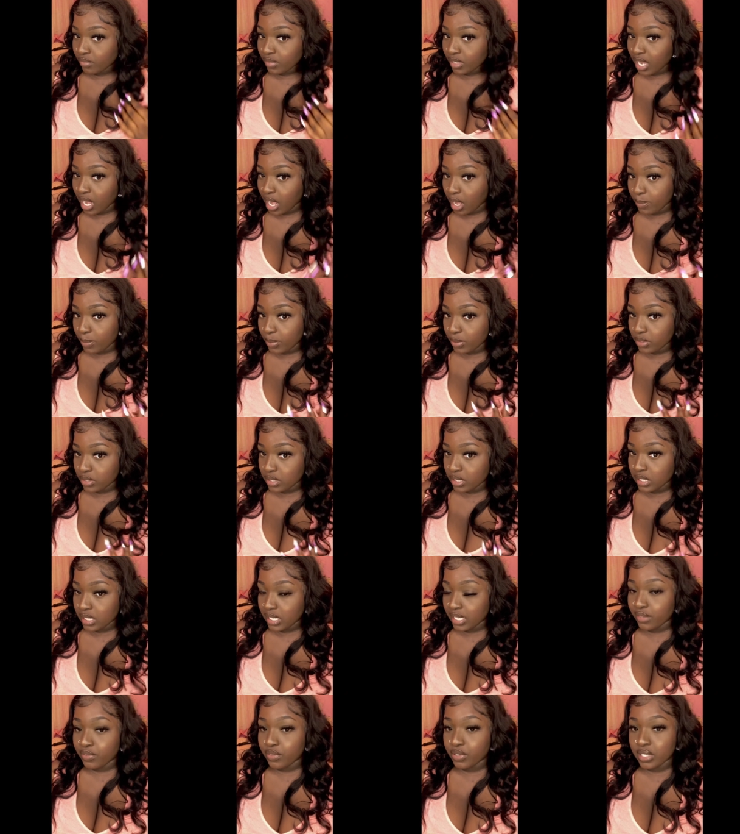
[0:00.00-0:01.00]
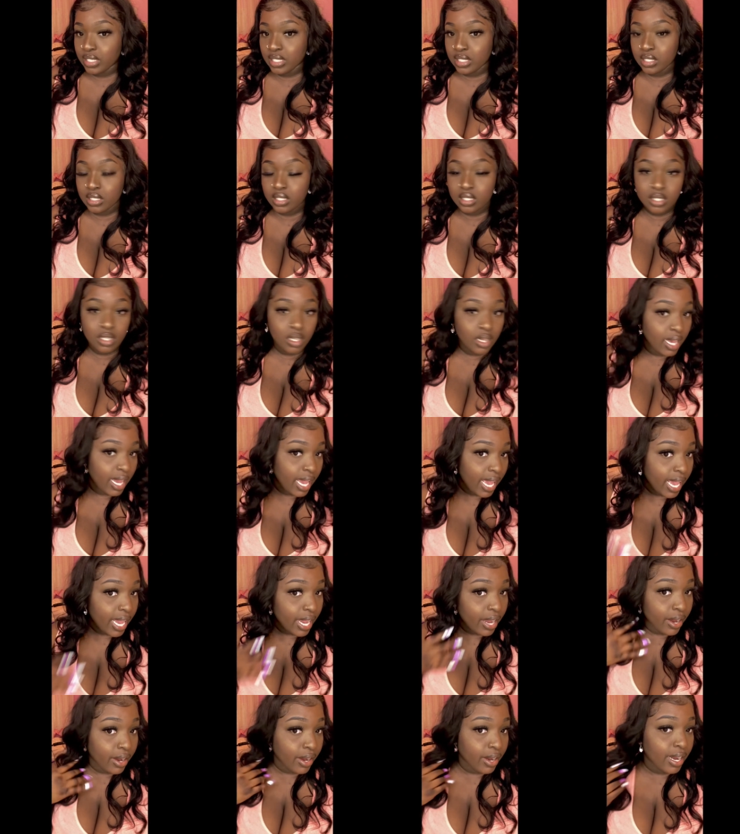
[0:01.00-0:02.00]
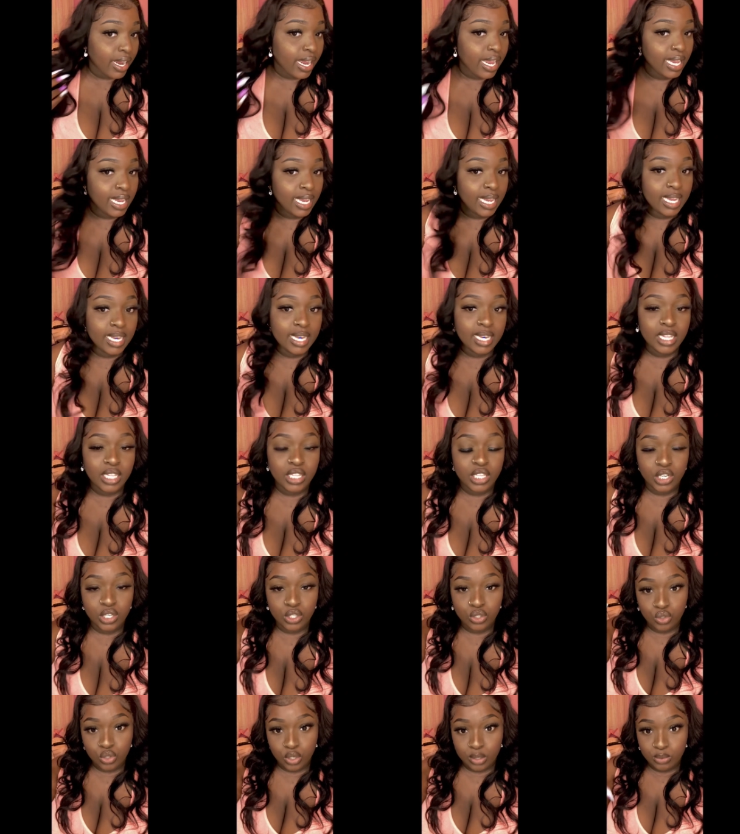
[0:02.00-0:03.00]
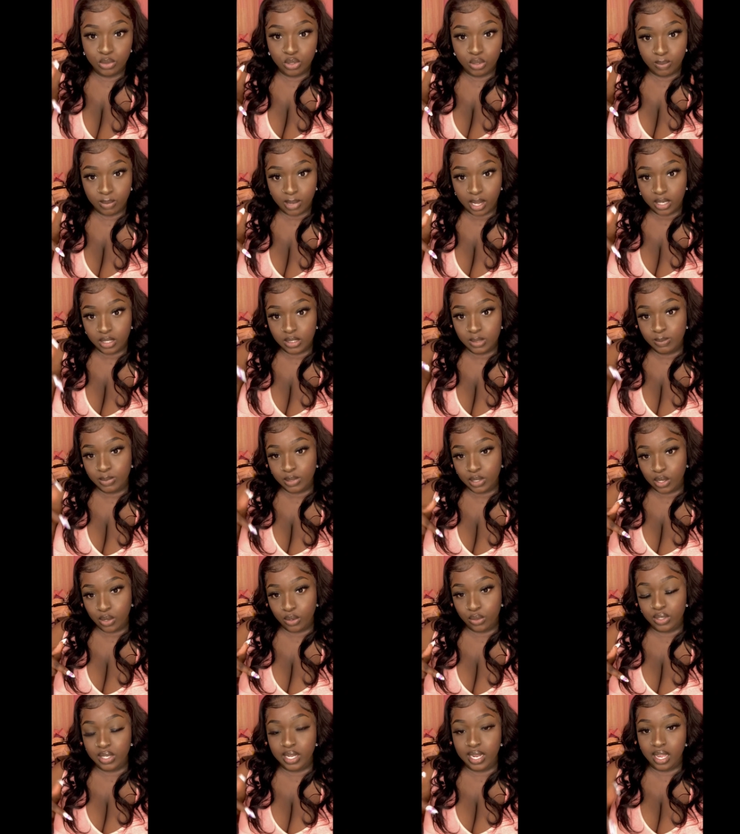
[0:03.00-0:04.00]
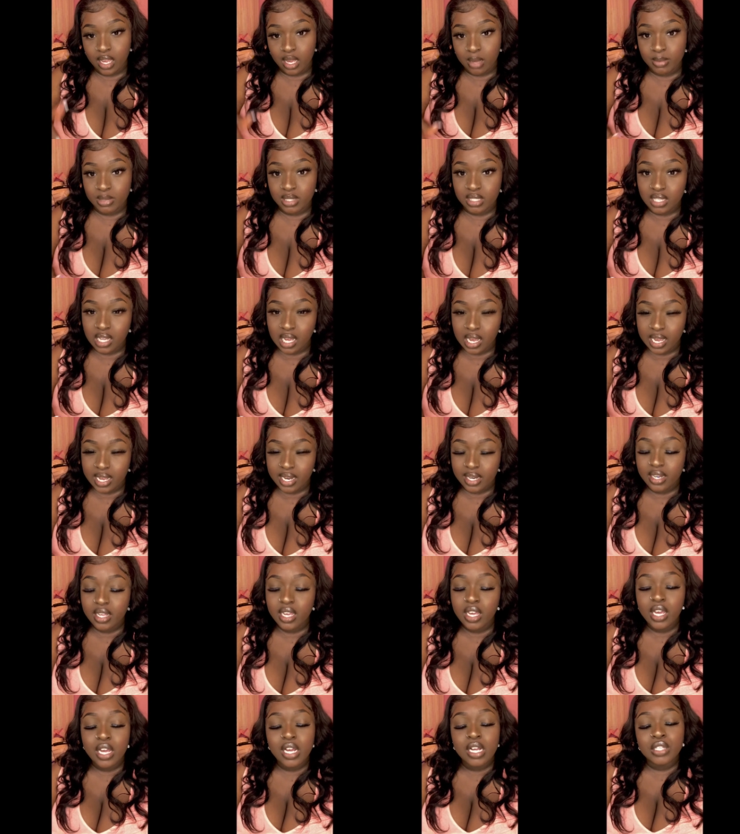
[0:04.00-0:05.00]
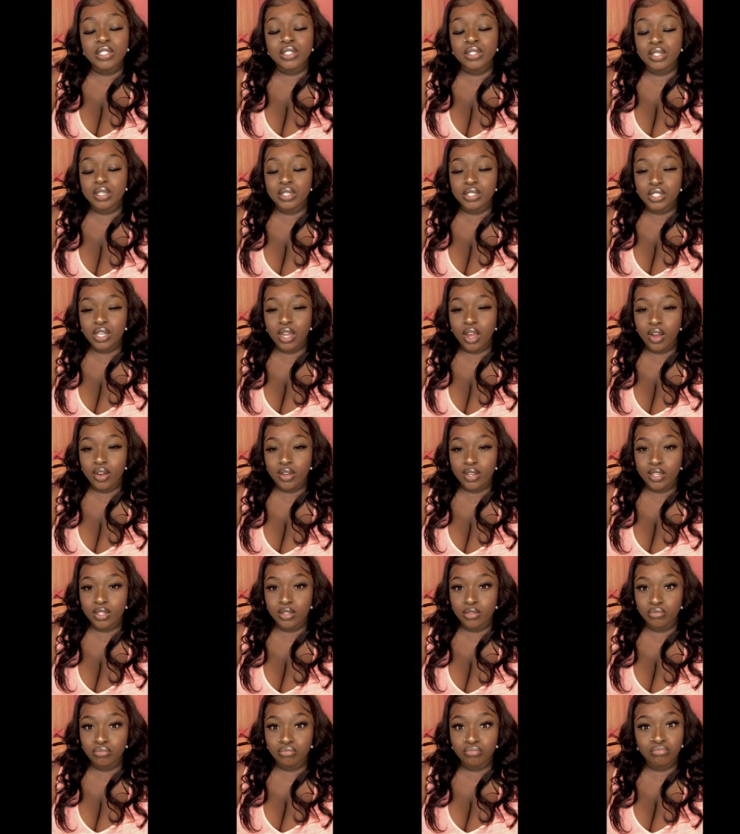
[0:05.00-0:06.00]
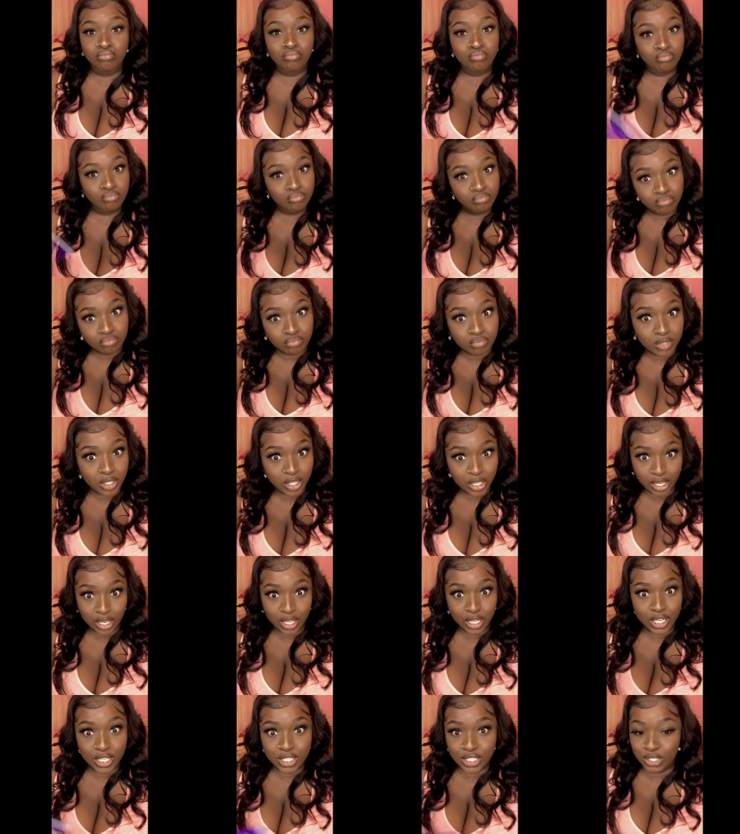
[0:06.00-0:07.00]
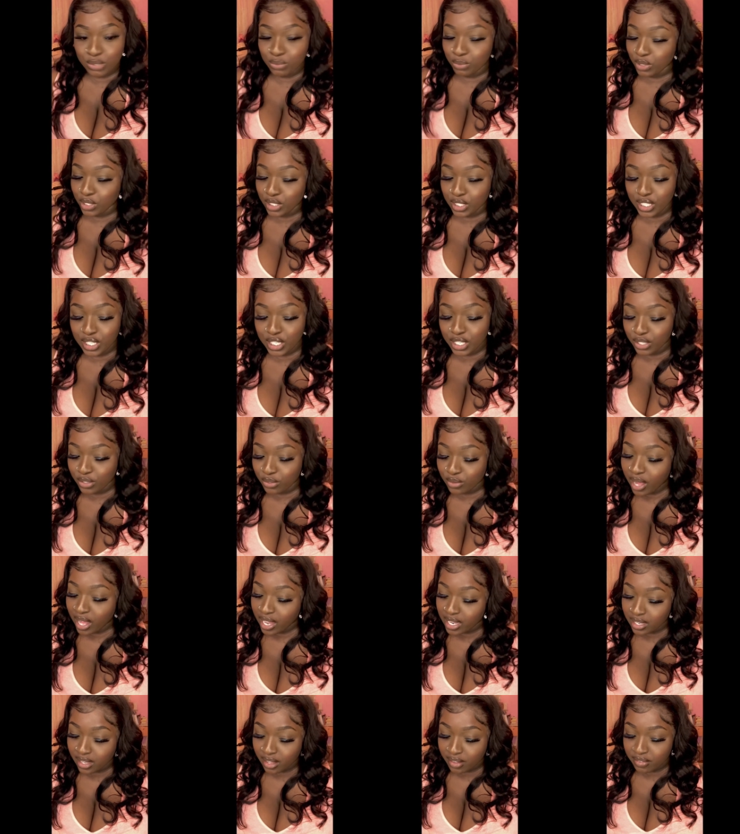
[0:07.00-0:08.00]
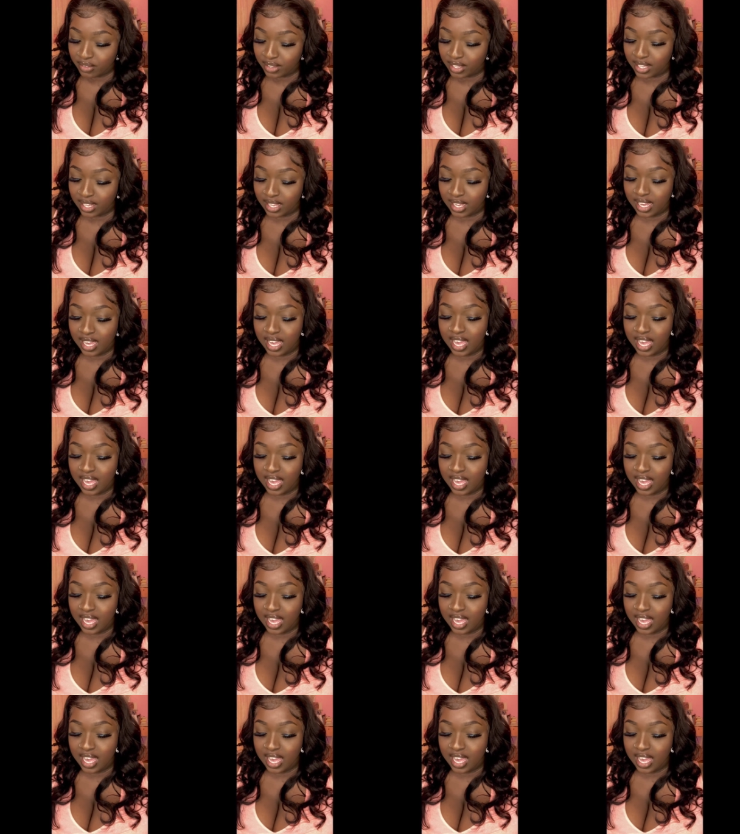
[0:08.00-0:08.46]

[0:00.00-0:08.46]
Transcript: I'll post a link for this hair in the description box below the Amazon so that y'all can get it it's really cute i love it